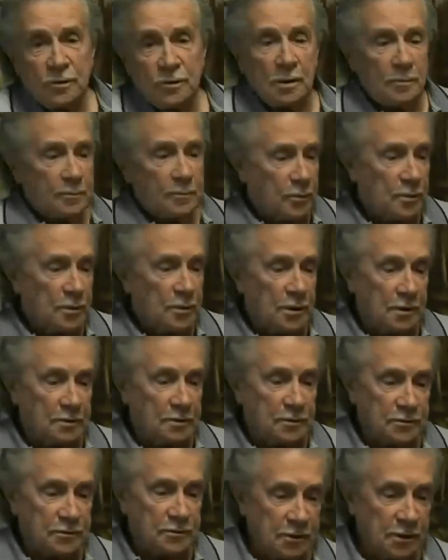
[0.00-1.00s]
we started pulling
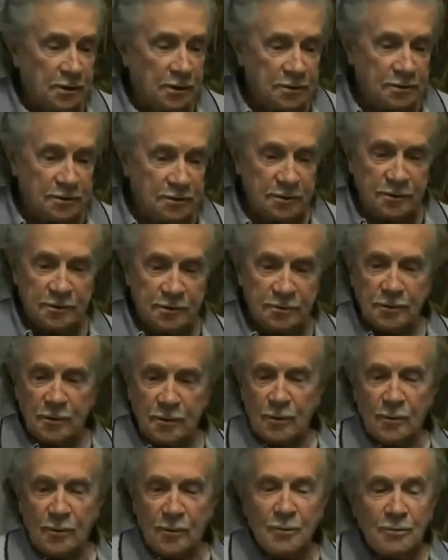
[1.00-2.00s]
out sticks and
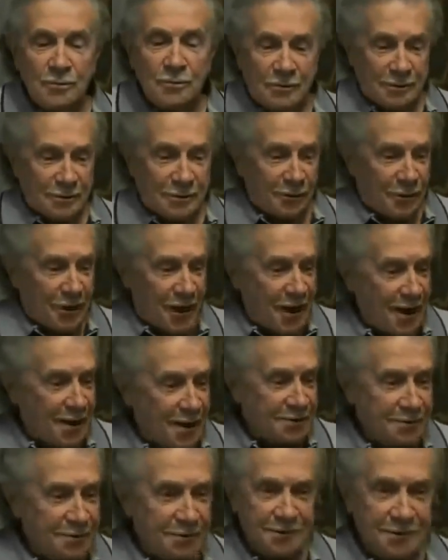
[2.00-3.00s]
stones and
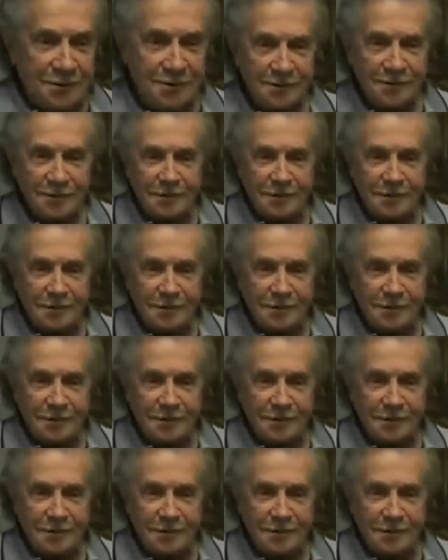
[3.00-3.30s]
grass